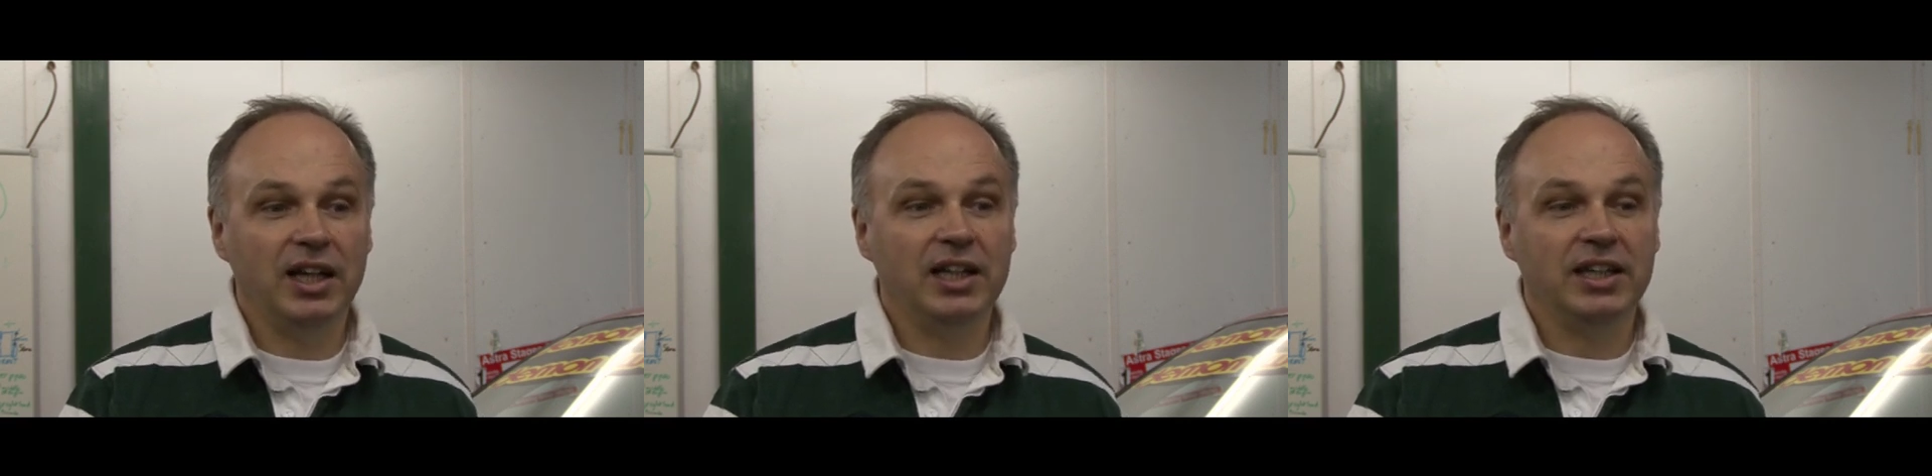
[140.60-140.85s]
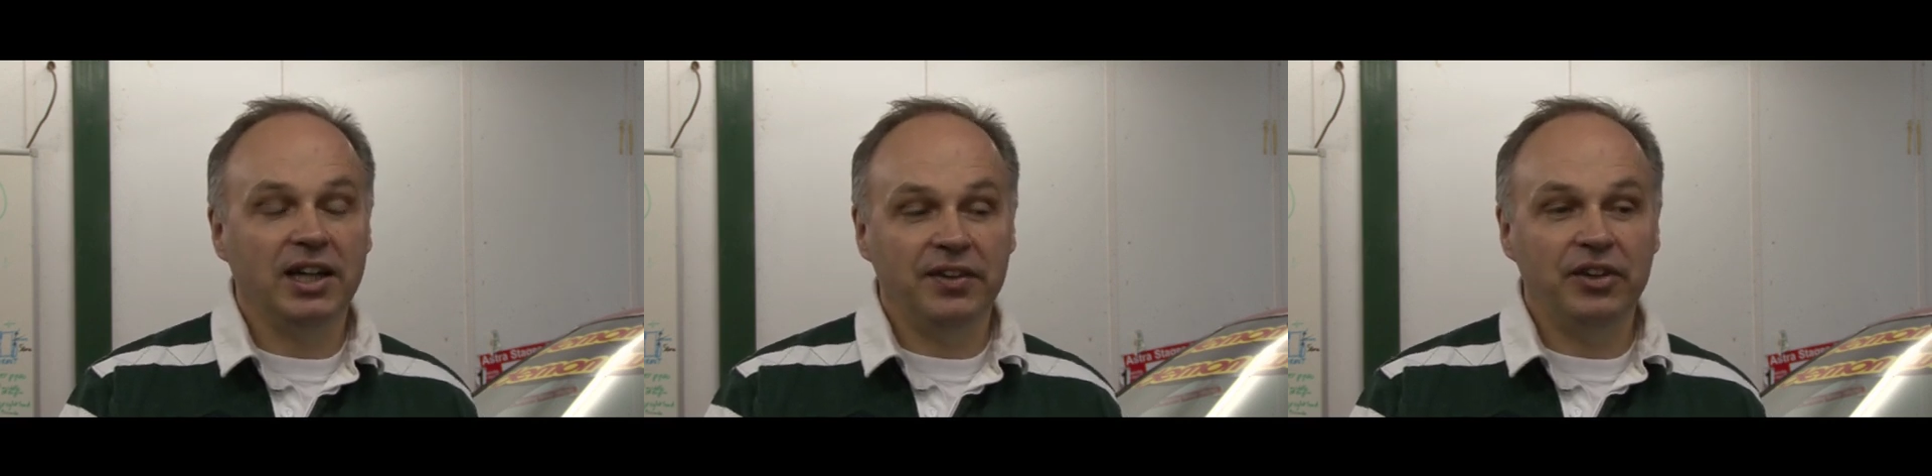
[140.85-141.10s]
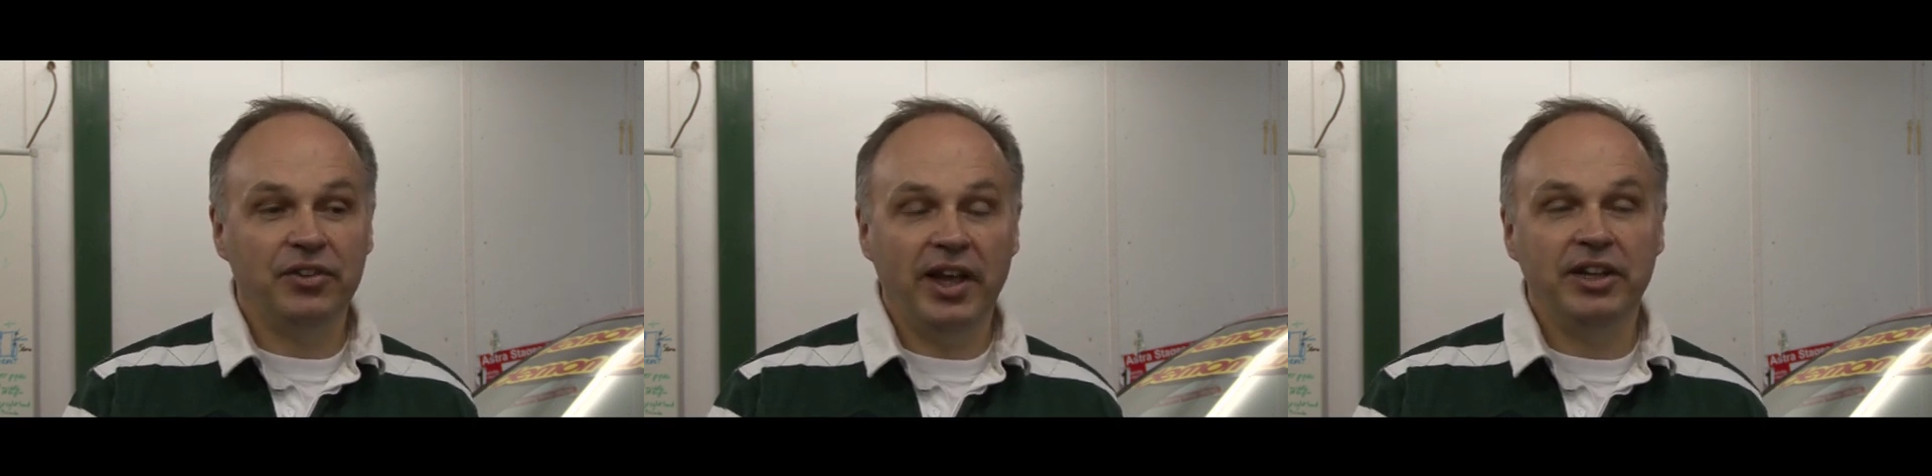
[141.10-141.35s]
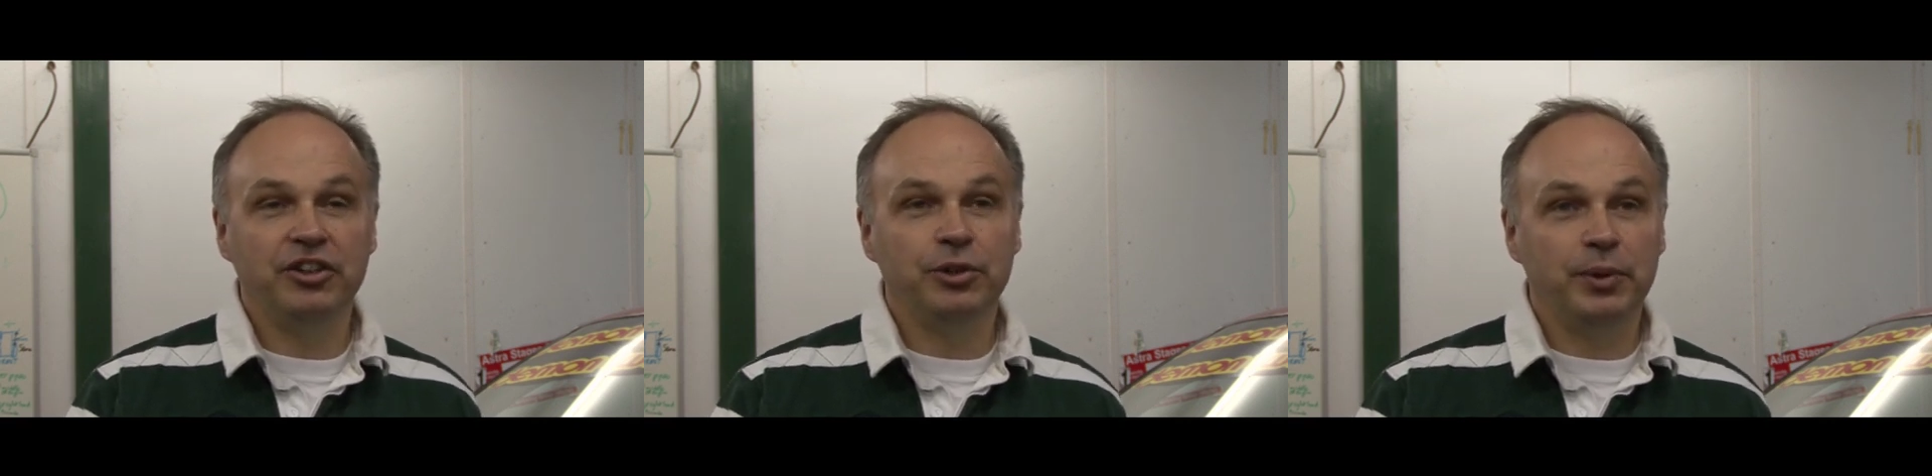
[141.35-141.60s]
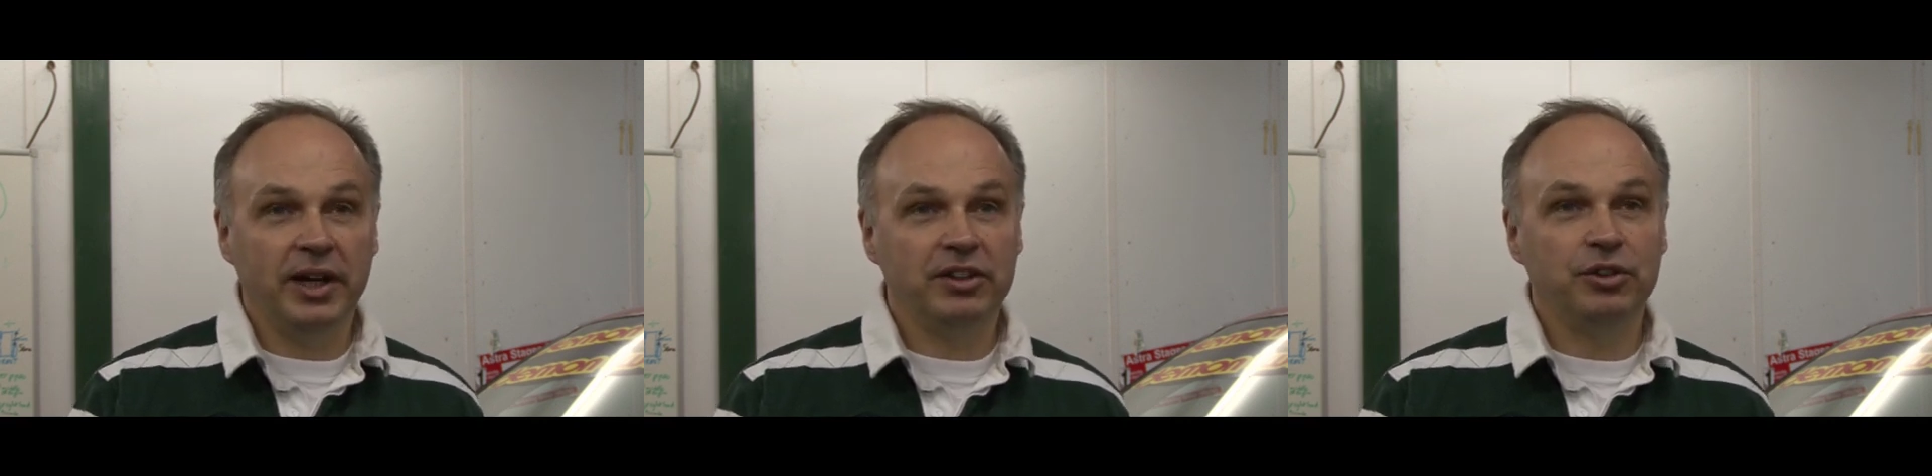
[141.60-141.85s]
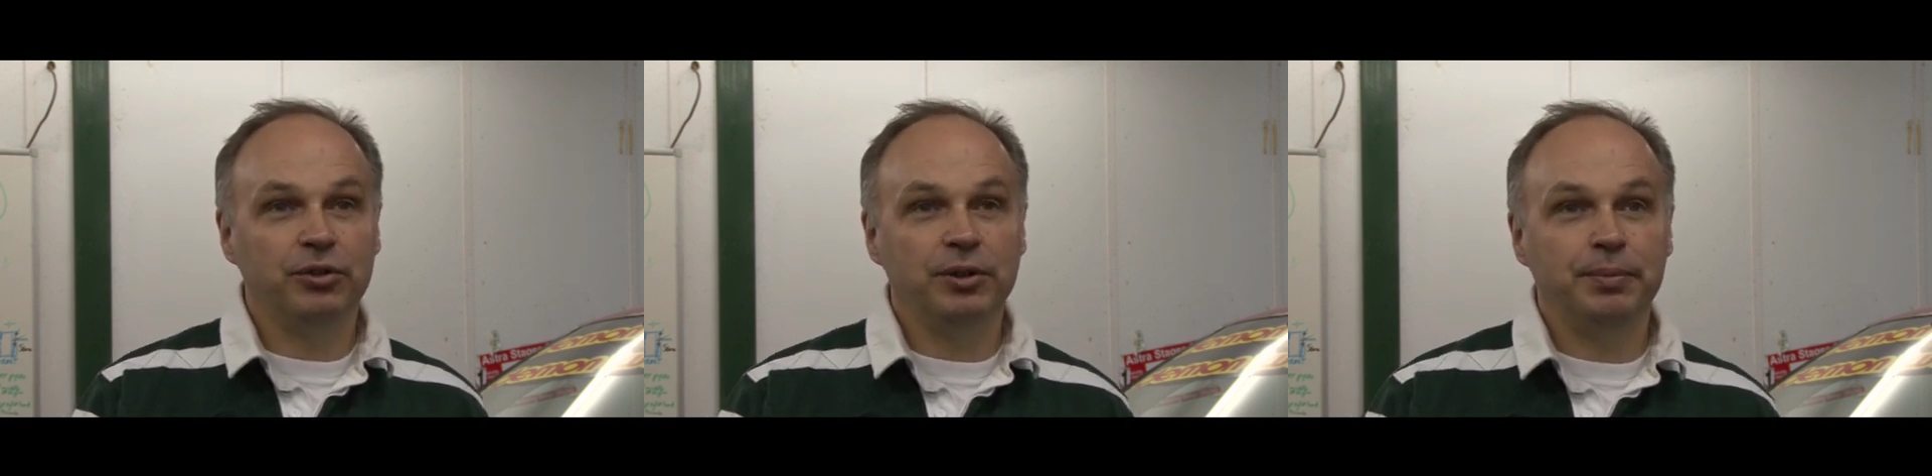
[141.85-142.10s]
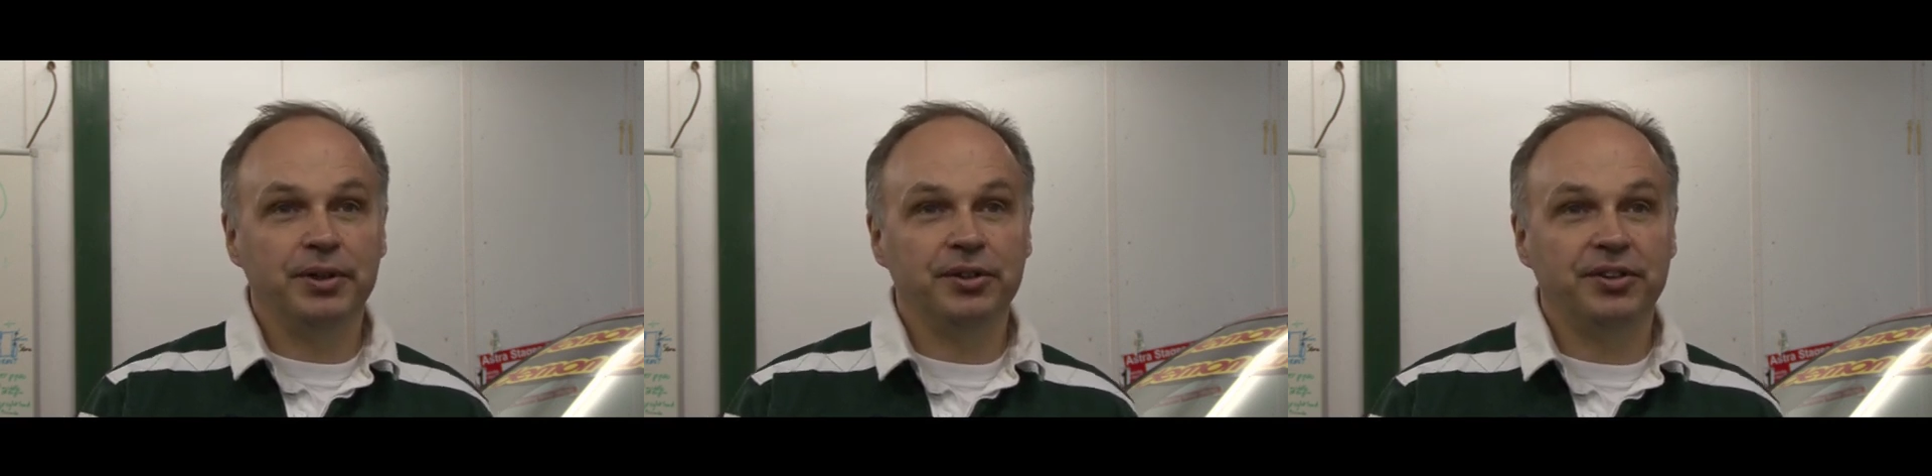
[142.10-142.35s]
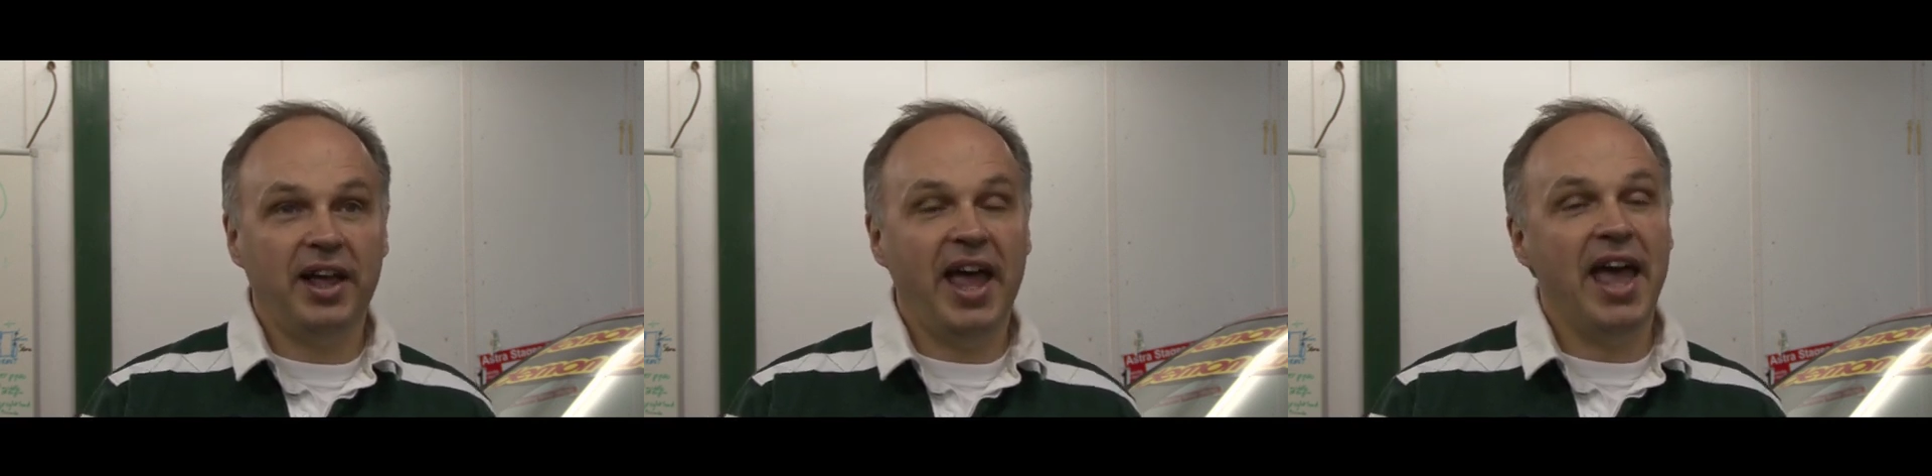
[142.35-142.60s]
and this engine we had to rebuild